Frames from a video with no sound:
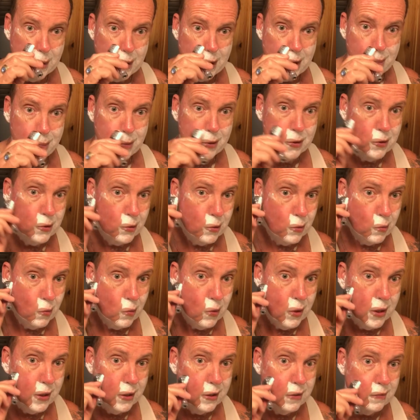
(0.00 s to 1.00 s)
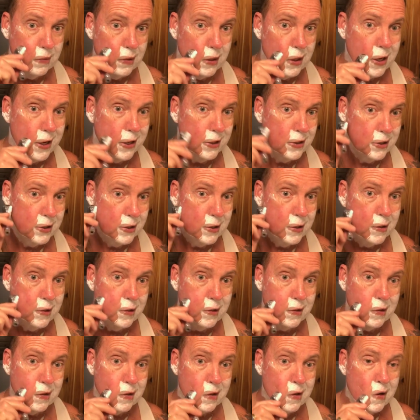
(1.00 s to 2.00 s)
episode one of last
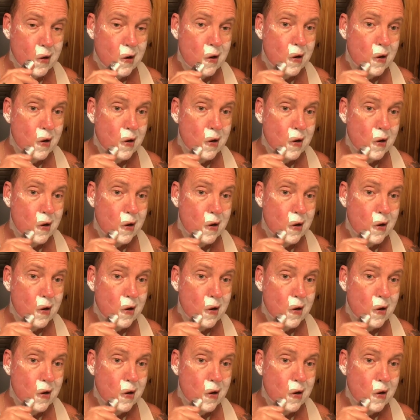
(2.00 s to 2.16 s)
season.